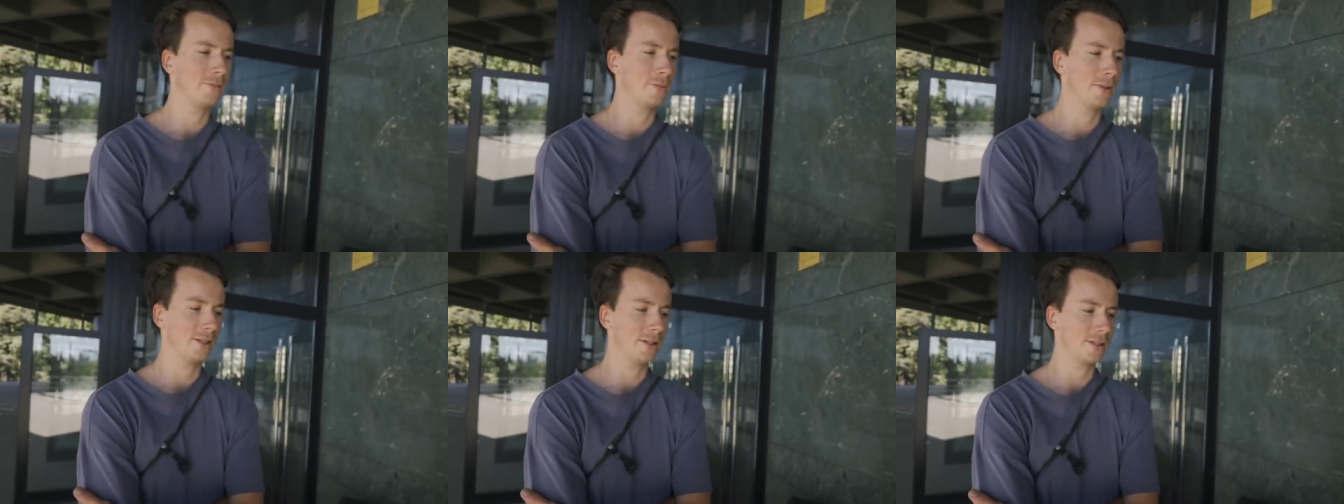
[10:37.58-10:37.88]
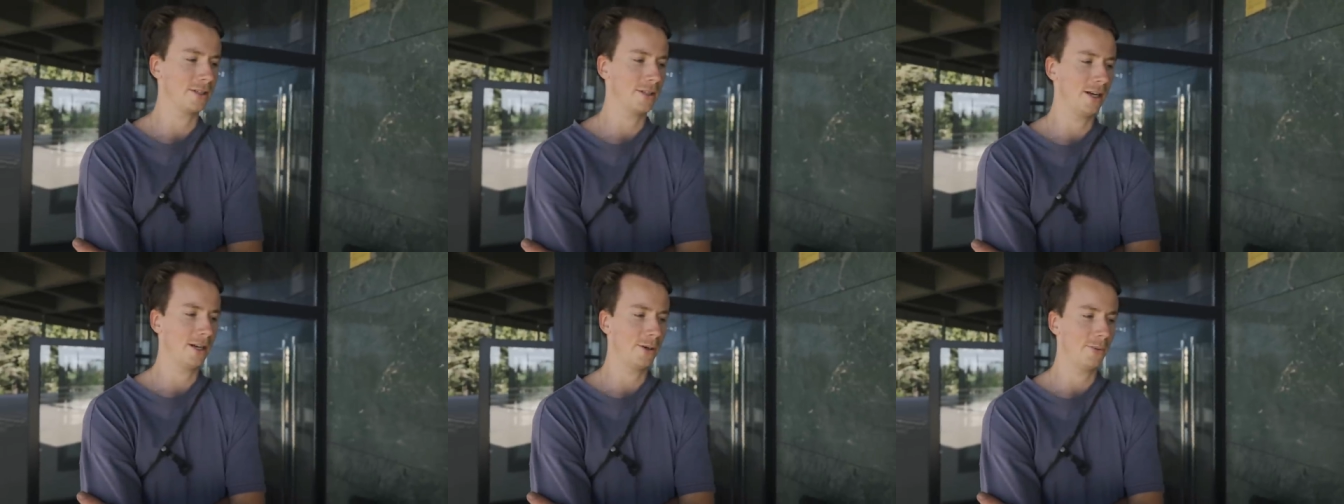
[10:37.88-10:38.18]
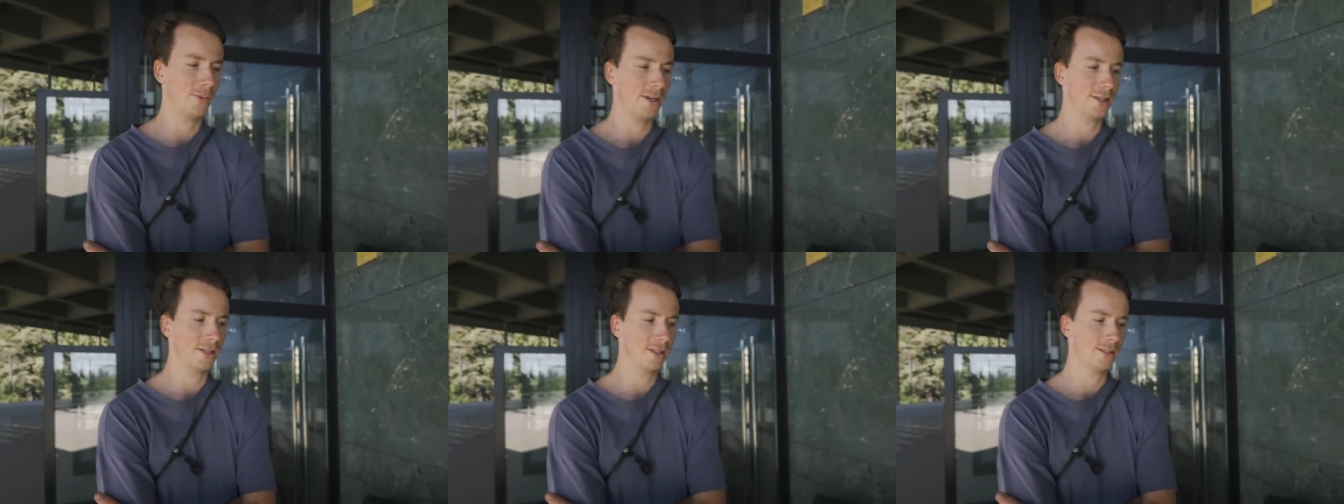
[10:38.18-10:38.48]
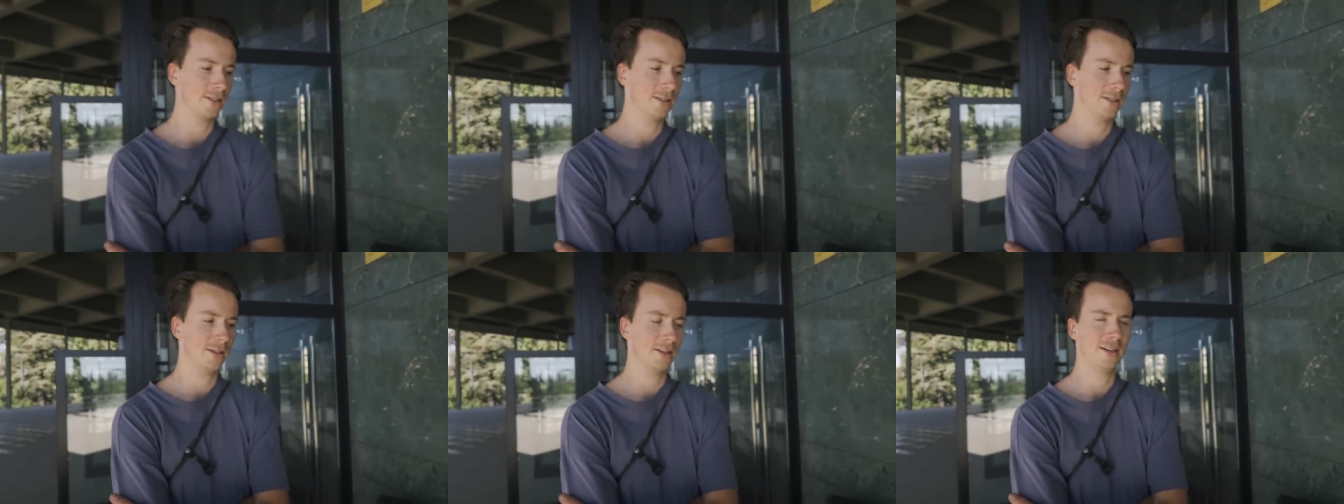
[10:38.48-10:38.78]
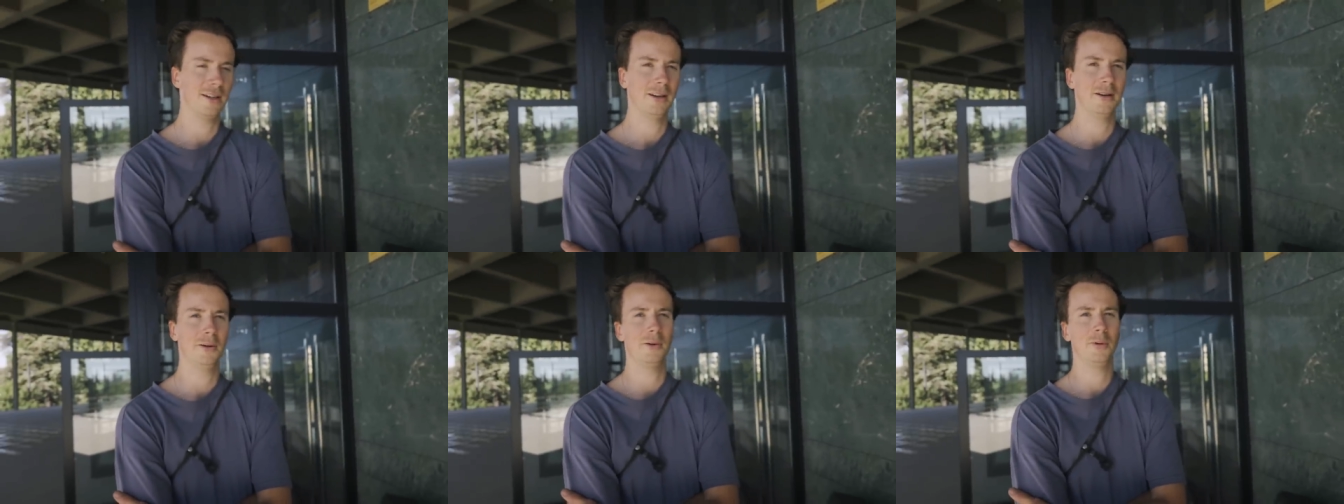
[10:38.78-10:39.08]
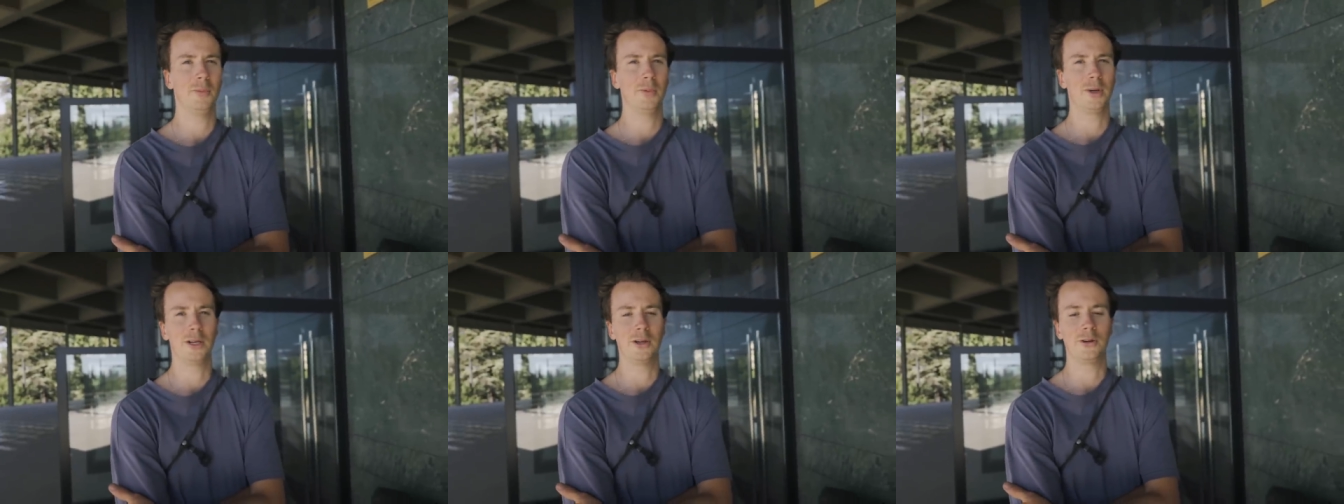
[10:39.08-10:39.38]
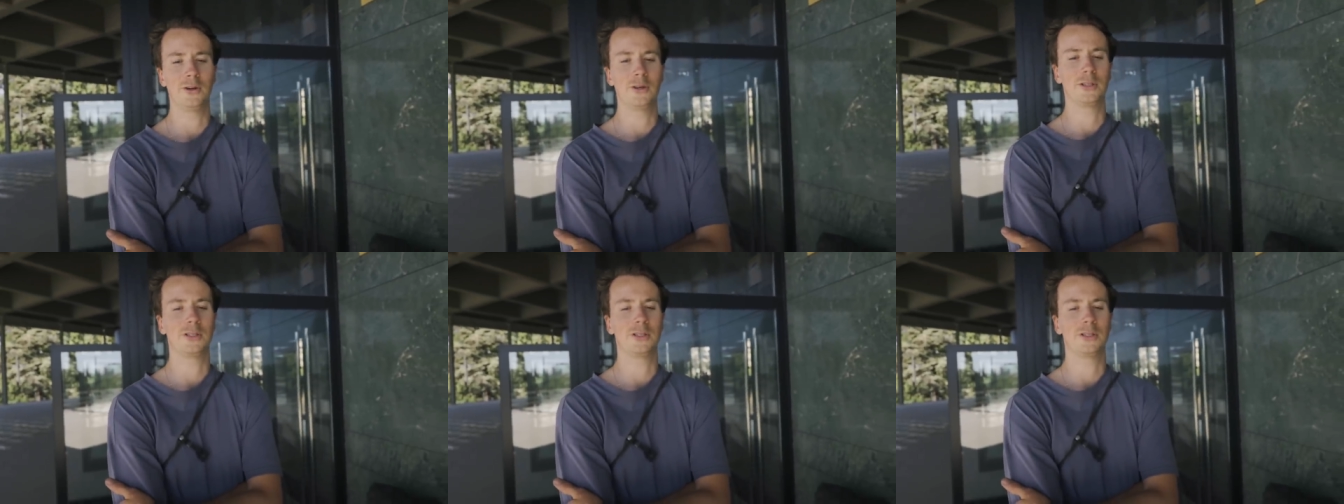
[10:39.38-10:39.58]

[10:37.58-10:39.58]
because otherwise you,